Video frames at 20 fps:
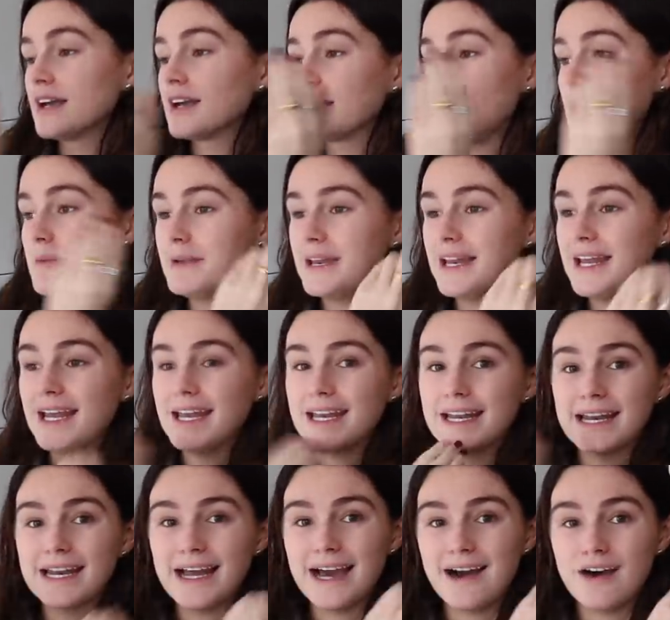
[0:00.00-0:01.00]
coming
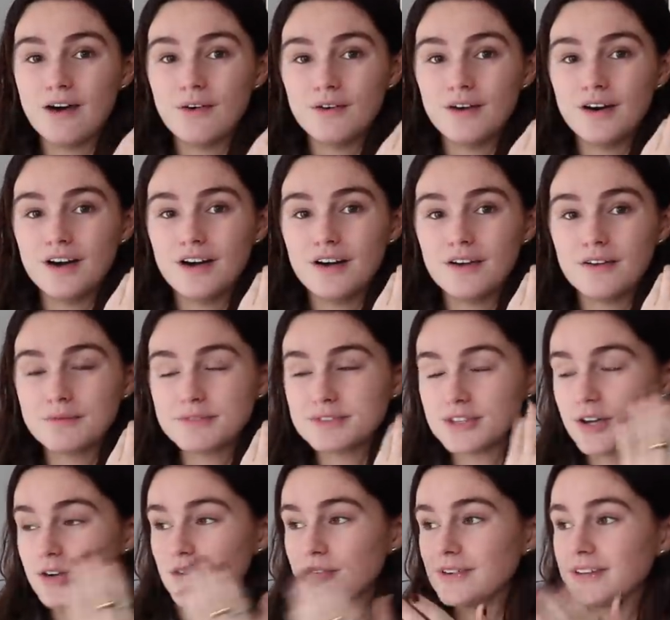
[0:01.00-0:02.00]
in and out,
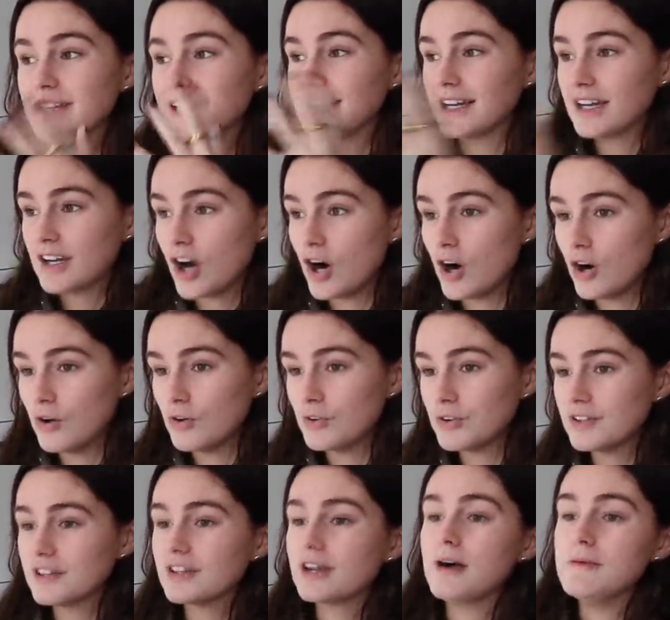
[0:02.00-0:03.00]
so
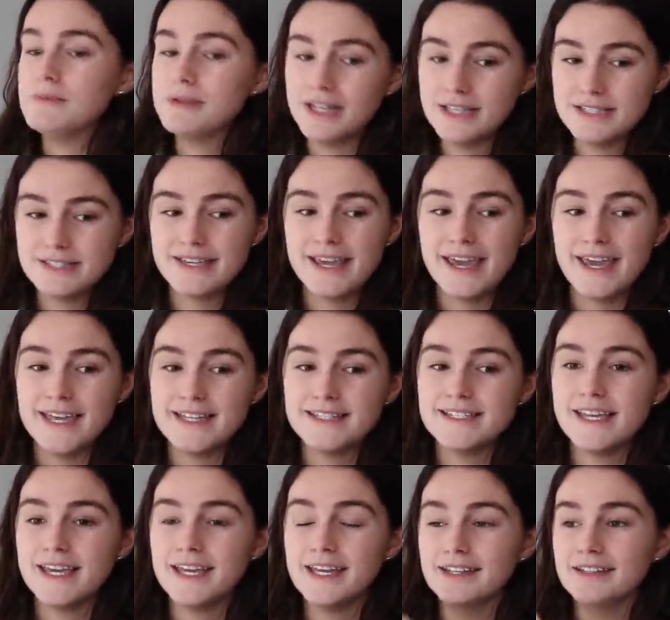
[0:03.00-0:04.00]
cold, coming into
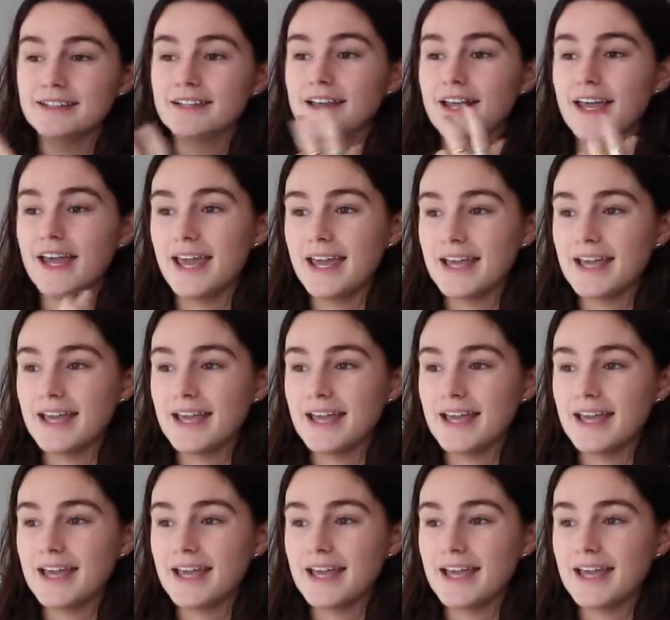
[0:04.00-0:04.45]
heating,